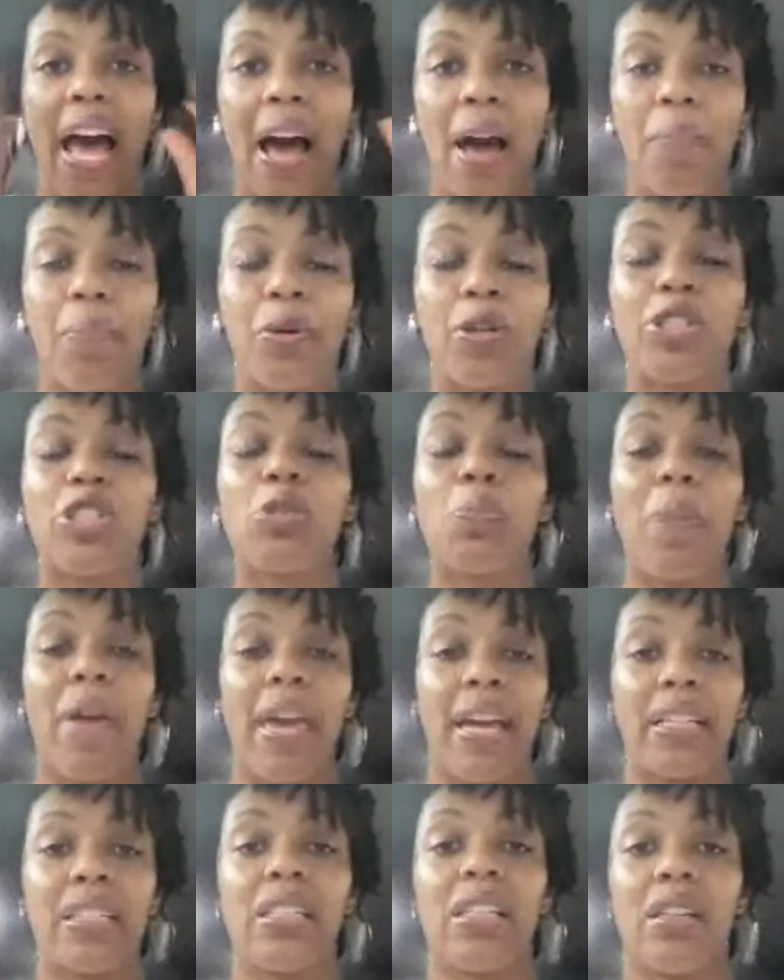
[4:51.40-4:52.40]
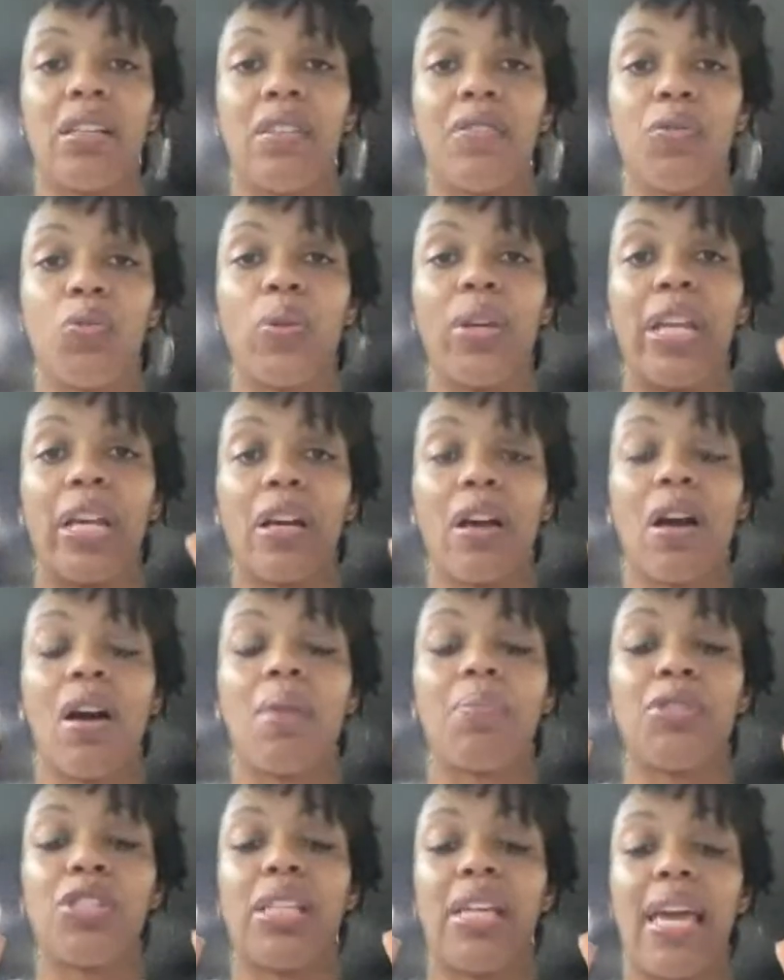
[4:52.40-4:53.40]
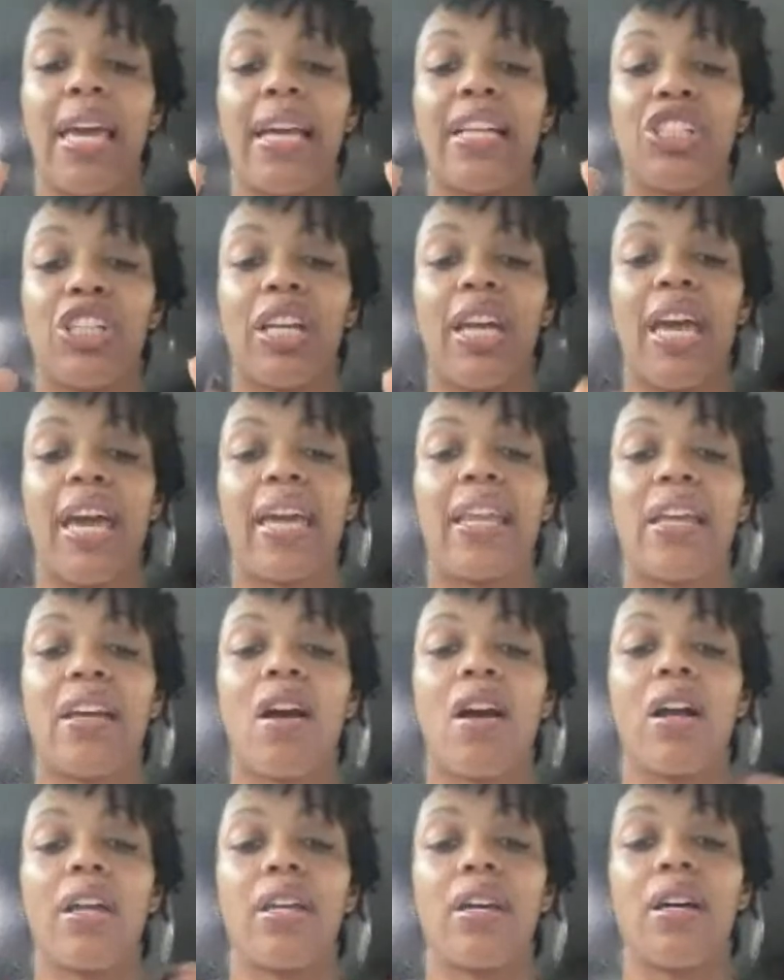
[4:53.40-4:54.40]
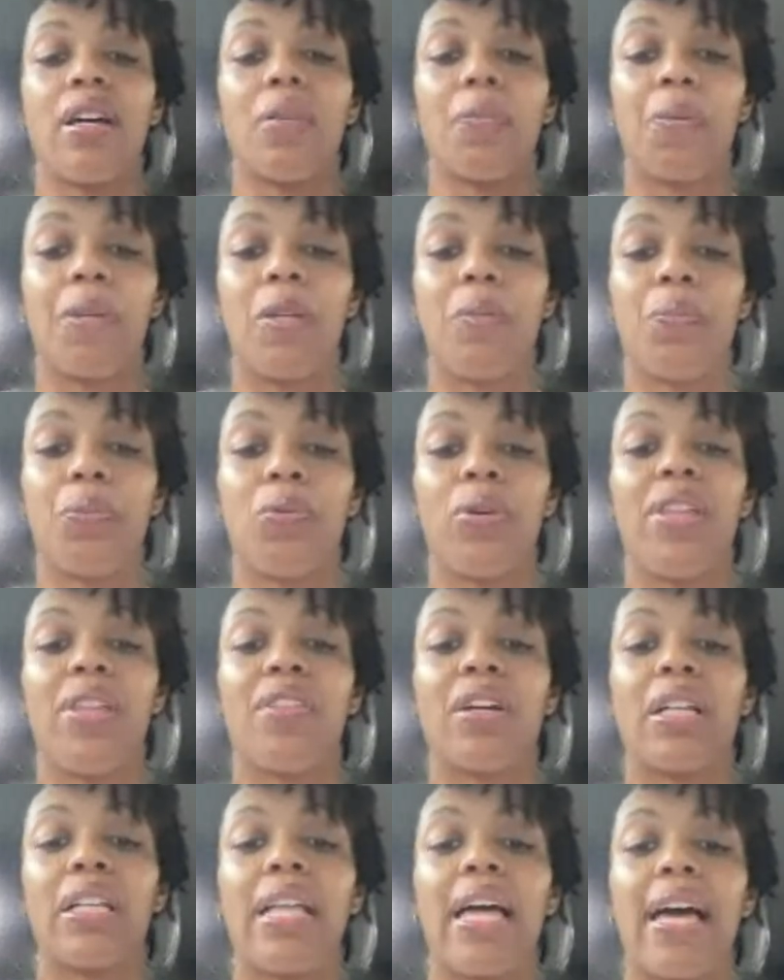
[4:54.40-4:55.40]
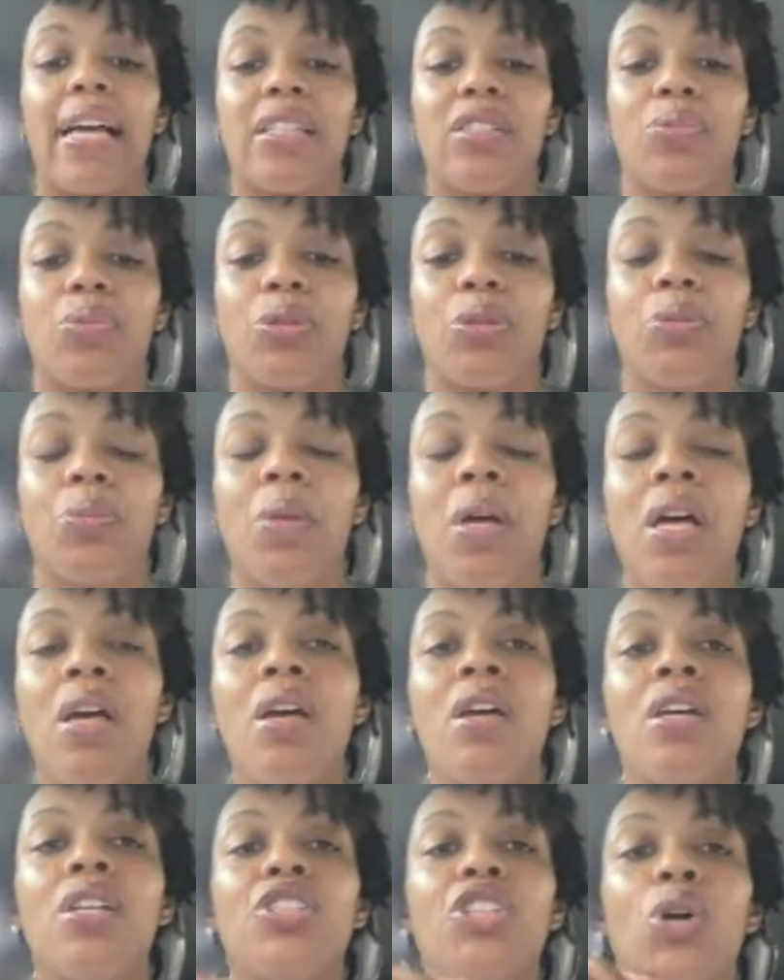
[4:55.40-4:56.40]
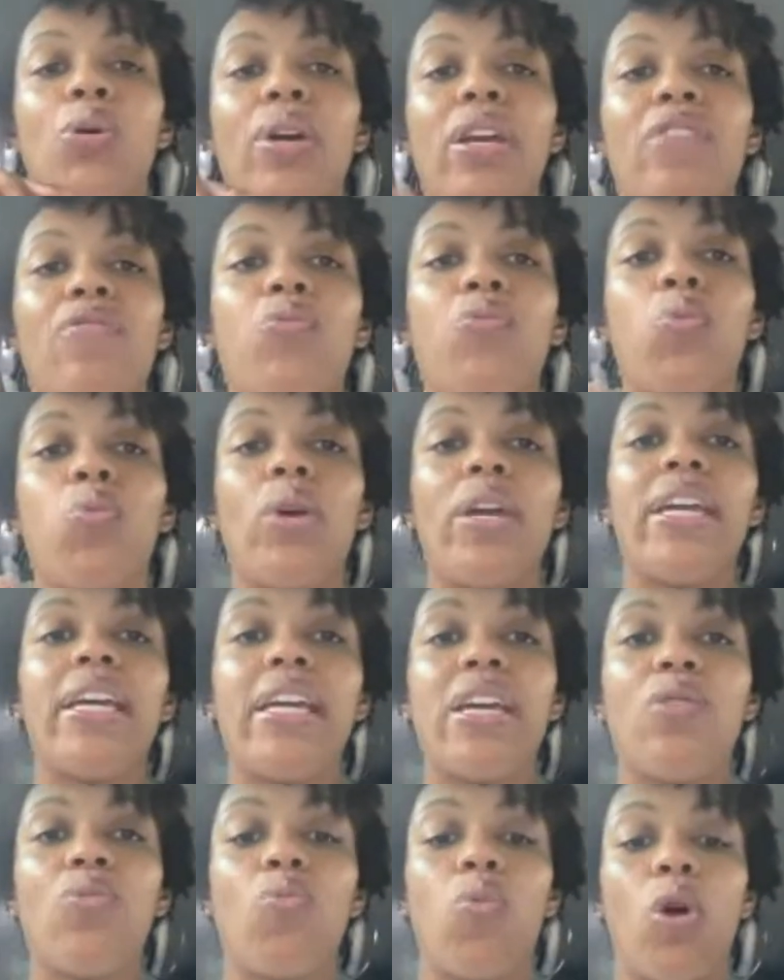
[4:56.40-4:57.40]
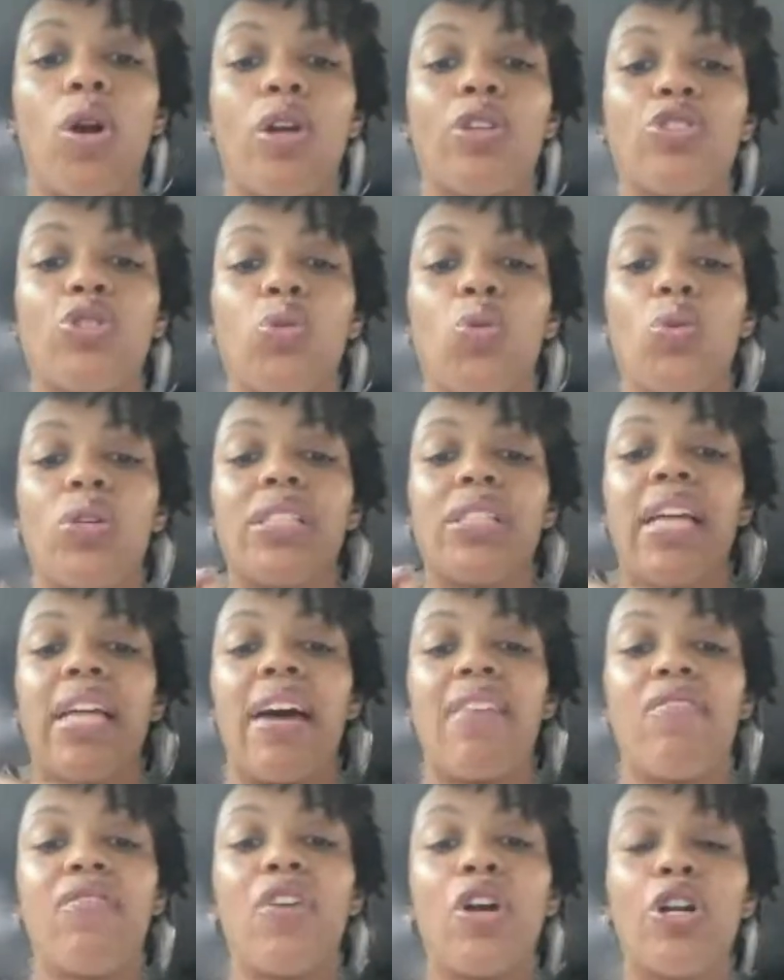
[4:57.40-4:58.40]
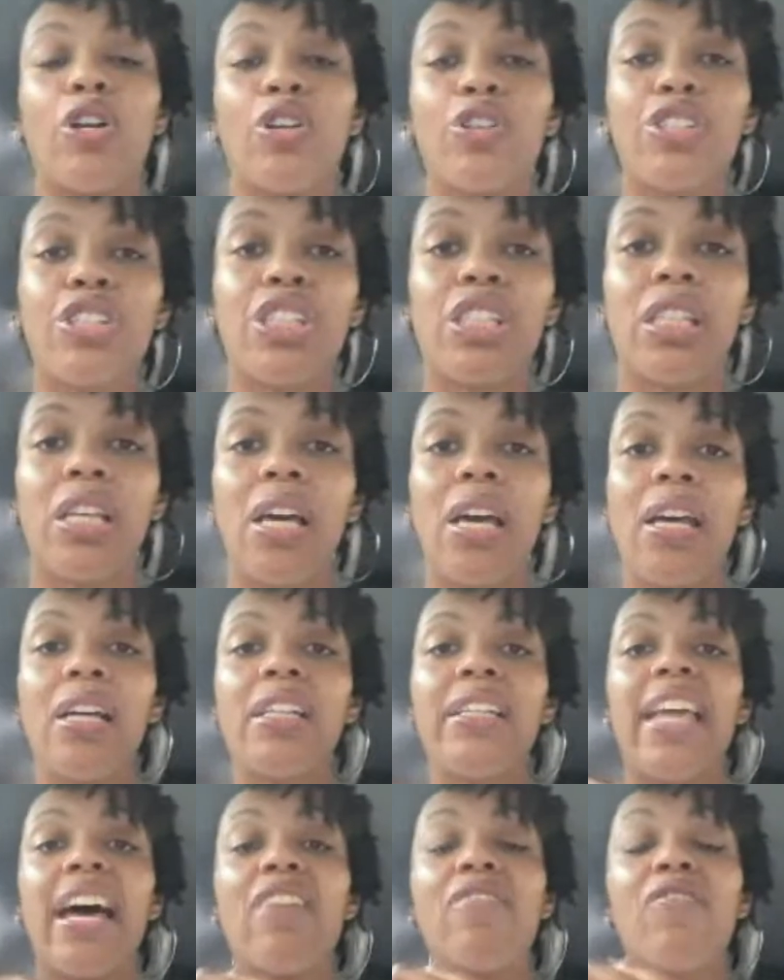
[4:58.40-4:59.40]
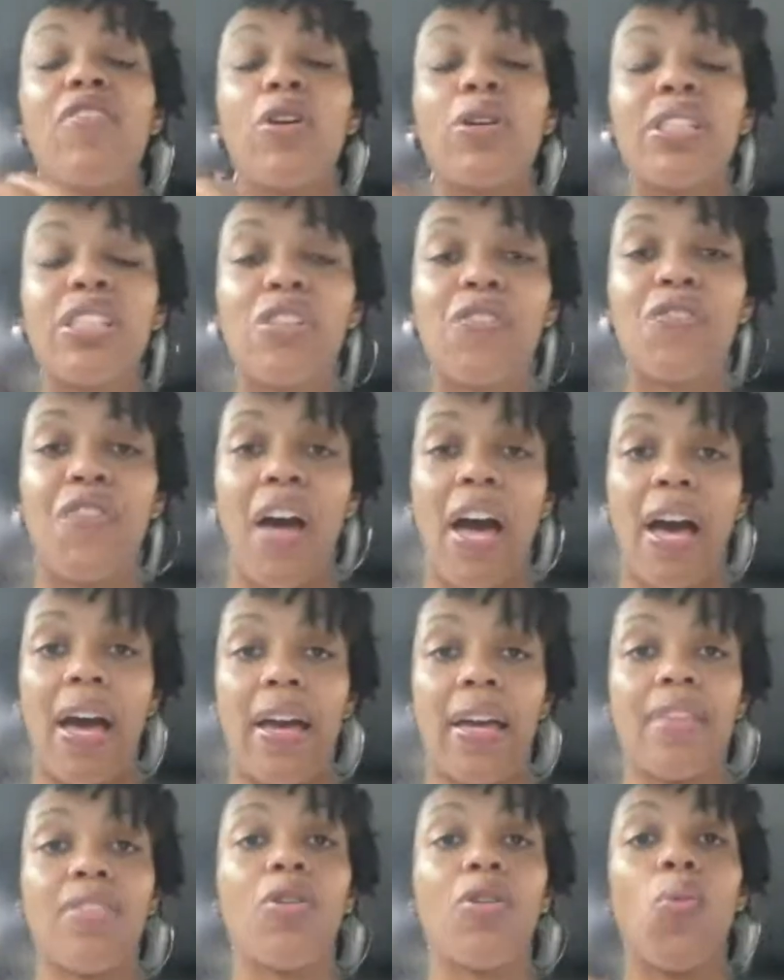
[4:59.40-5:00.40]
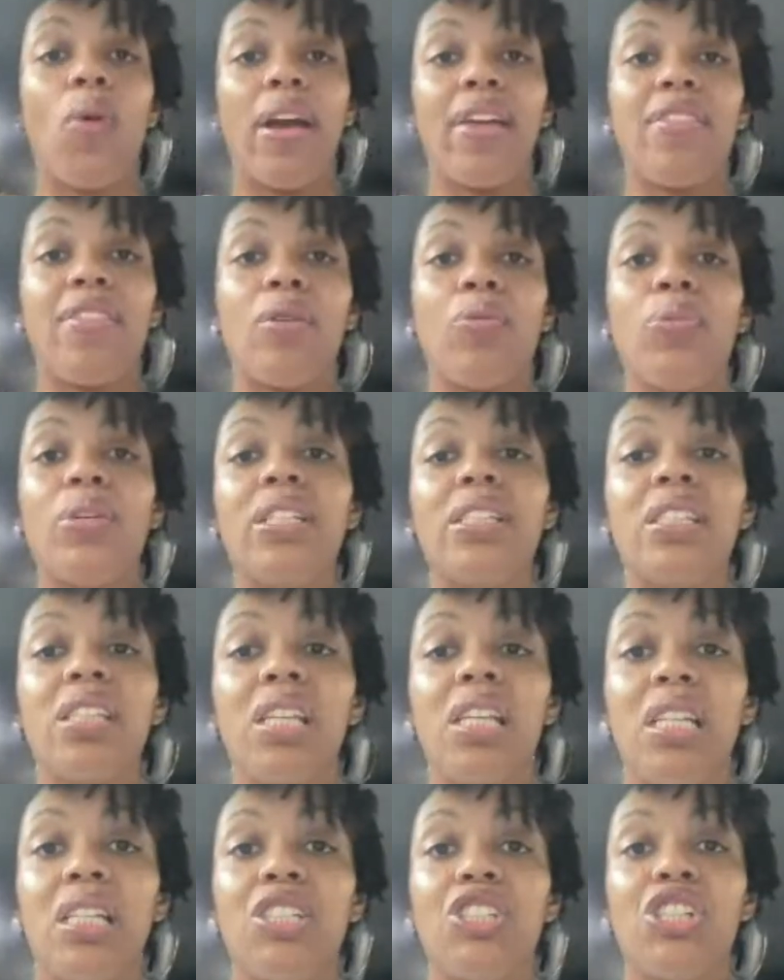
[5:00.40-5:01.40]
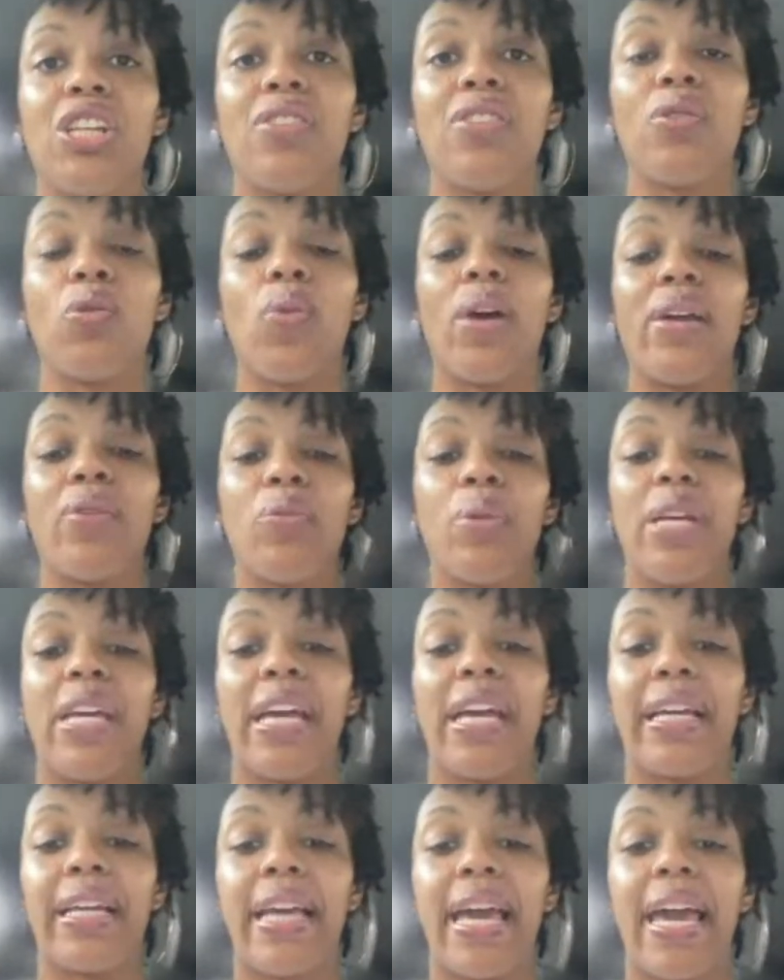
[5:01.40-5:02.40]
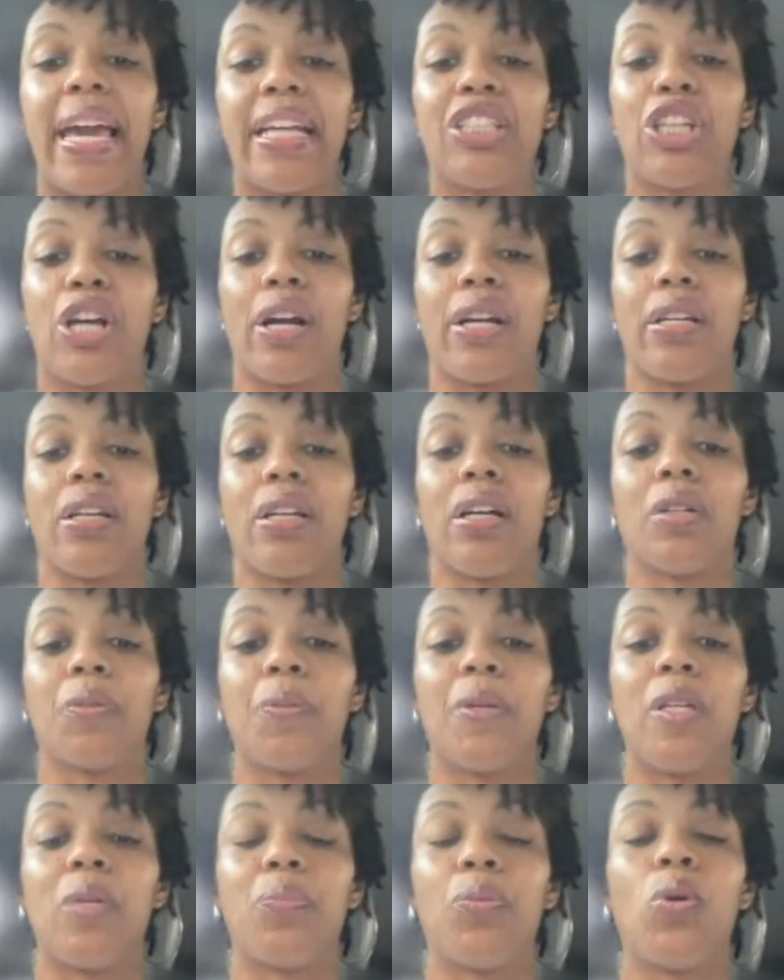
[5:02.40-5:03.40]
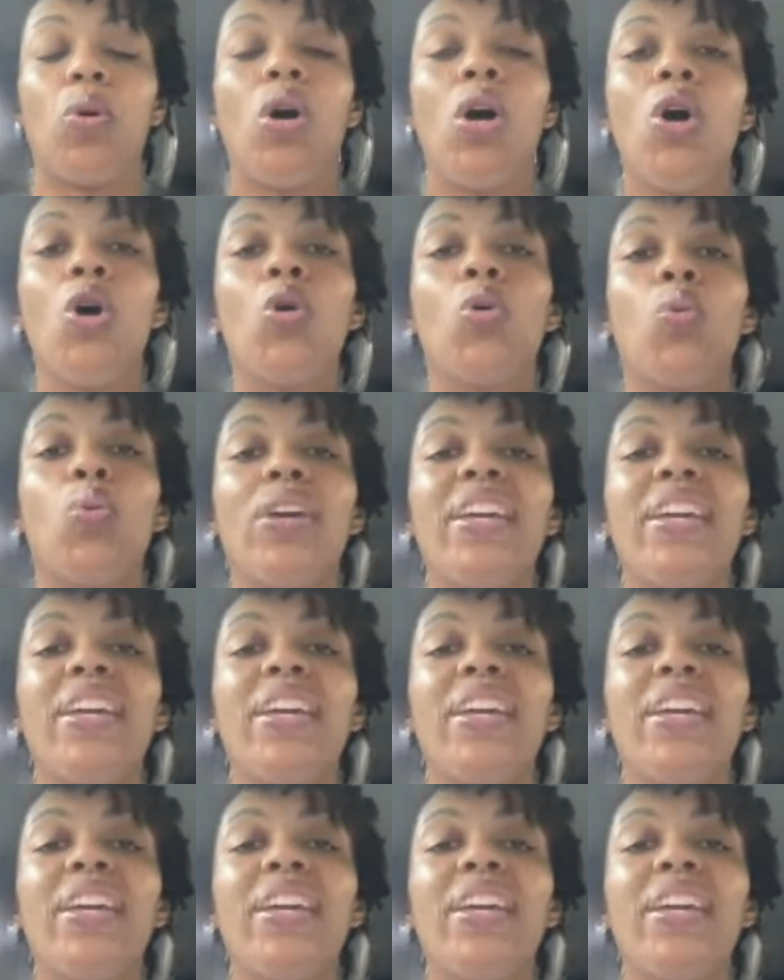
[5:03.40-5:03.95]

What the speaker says: perspective when it comes to educating our young people in the classroom. So if we can work towards diversifying the way that we teach and the way we engage our young people, we